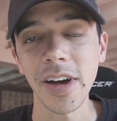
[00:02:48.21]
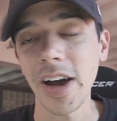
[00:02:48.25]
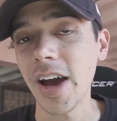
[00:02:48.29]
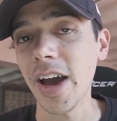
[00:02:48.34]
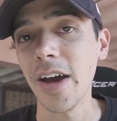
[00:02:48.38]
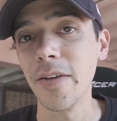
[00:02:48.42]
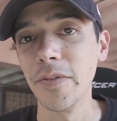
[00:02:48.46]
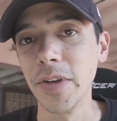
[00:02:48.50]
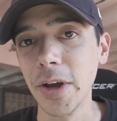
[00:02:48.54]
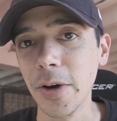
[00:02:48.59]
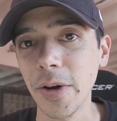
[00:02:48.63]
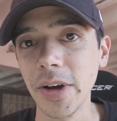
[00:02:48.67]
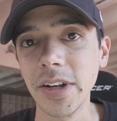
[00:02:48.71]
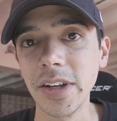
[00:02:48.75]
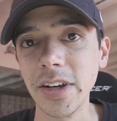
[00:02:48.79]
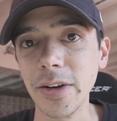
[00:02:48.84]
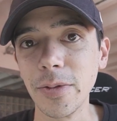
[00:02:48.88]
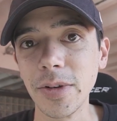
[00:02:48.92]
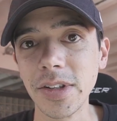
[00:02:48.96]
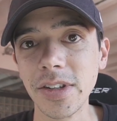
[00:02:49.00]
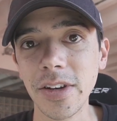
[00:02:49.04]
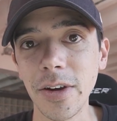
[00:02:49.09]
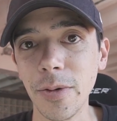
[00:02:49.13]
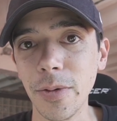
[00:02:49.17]
I have no idea
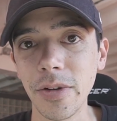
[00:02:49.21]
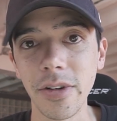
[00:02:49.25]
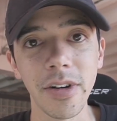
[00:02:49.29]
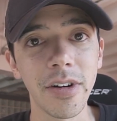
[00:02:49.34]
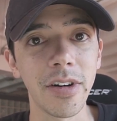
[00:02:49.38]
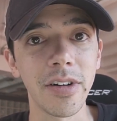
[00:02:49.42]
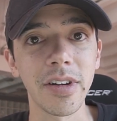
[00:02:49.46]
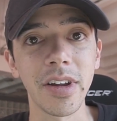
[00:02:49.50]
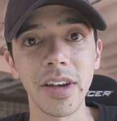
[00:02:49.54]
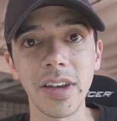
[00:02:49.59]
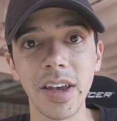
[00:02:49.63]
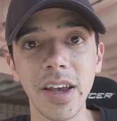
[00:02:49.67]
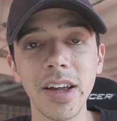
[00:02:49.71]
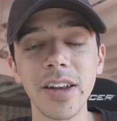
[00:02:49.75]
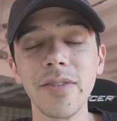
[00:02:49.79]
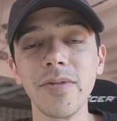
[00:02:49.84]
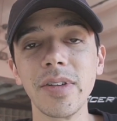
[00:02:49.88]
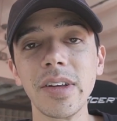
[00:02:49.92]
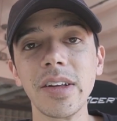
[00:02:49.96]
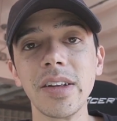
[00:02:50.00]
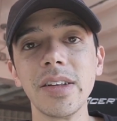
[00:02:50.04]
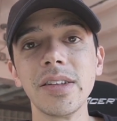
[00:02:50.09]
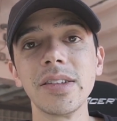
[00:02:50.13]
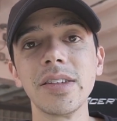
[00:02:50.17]
what's going on. I can't
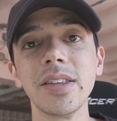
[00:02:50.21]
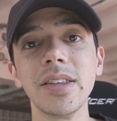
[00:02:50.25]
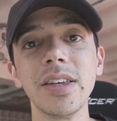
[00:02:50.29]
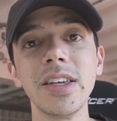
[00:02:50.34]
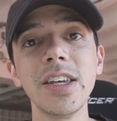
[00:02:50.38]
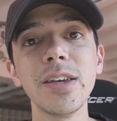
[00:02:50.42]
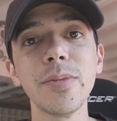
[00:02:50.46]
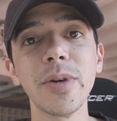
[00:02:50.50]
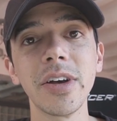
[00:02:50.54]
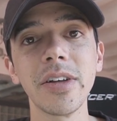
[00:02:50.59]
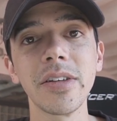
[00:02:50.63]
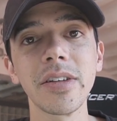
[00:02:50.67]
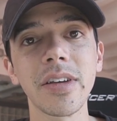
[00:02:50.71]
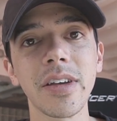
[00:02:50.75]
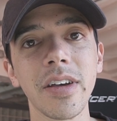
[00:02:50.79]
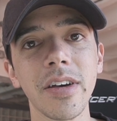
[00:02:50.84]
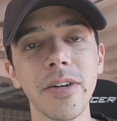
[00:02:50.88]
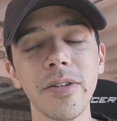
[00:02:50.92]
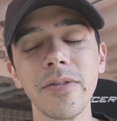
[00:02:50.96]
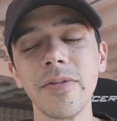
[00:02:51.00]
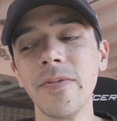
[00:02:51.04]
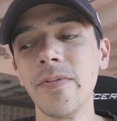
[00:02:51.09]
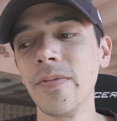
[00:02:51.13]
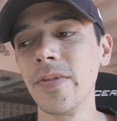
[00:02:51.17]
even get into the email
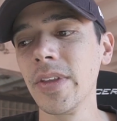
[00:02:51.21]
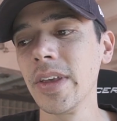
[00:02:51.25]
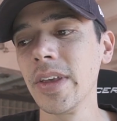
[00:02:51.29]
account.